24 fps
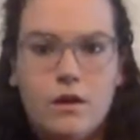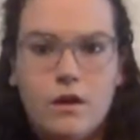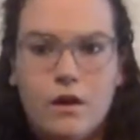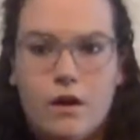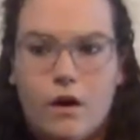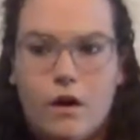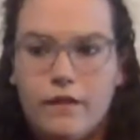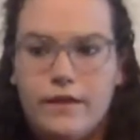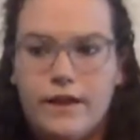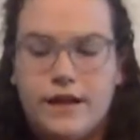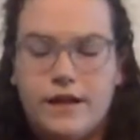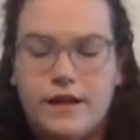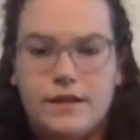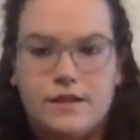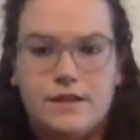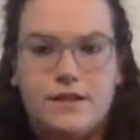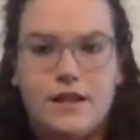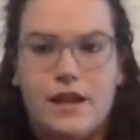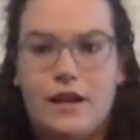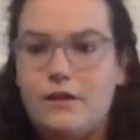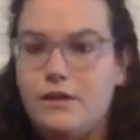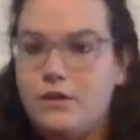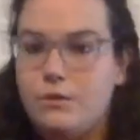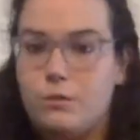all they could
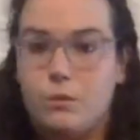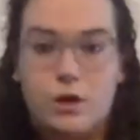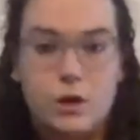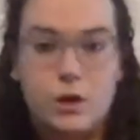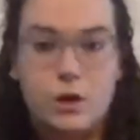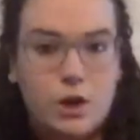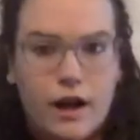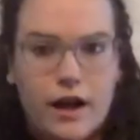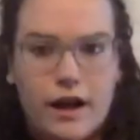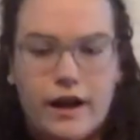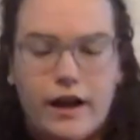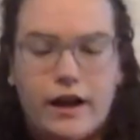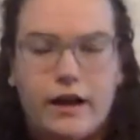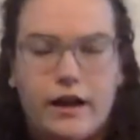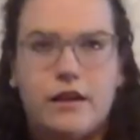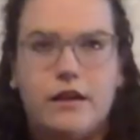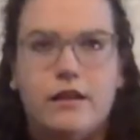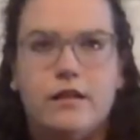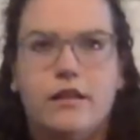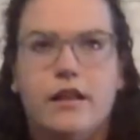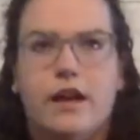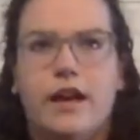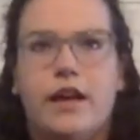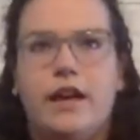say is, we're trying.
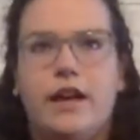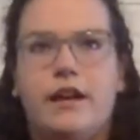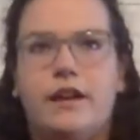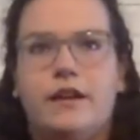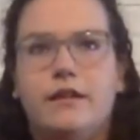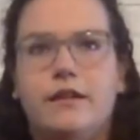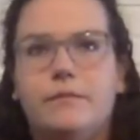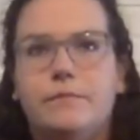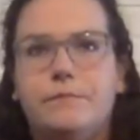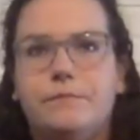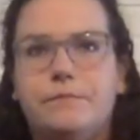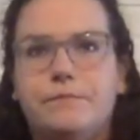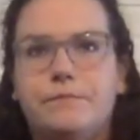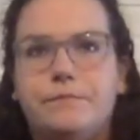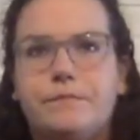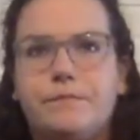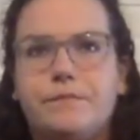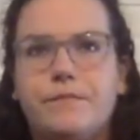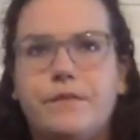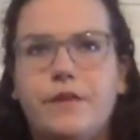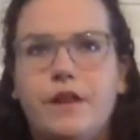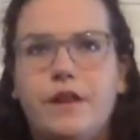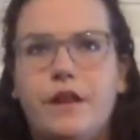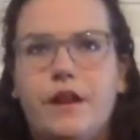Like,
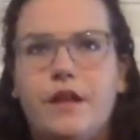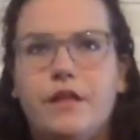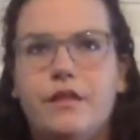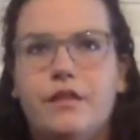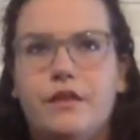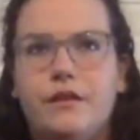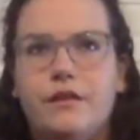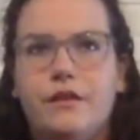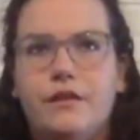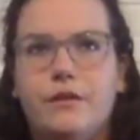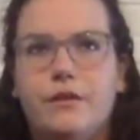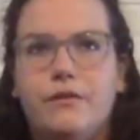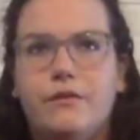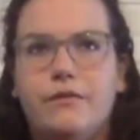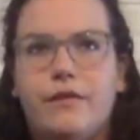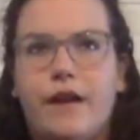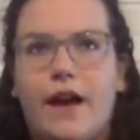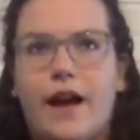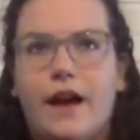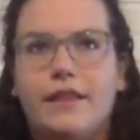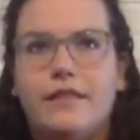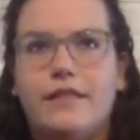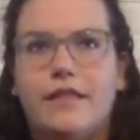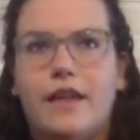the
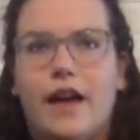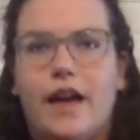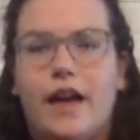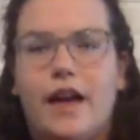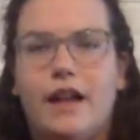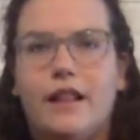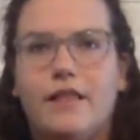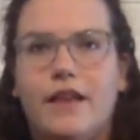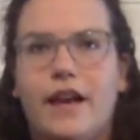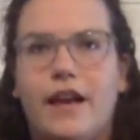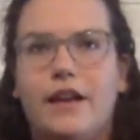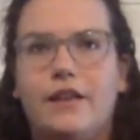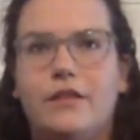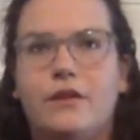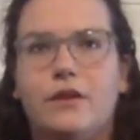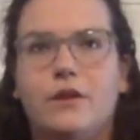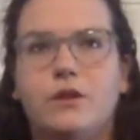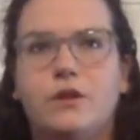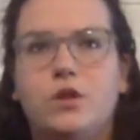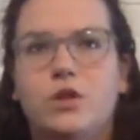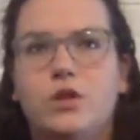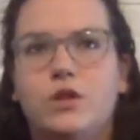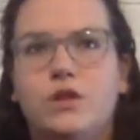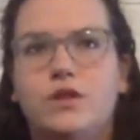fact that, like,
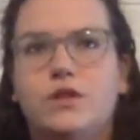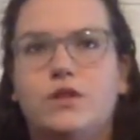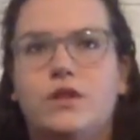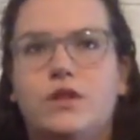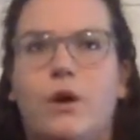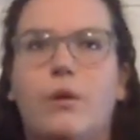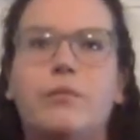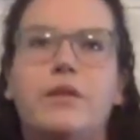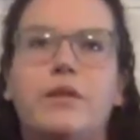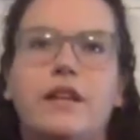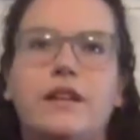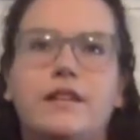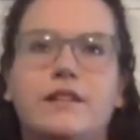there's just so many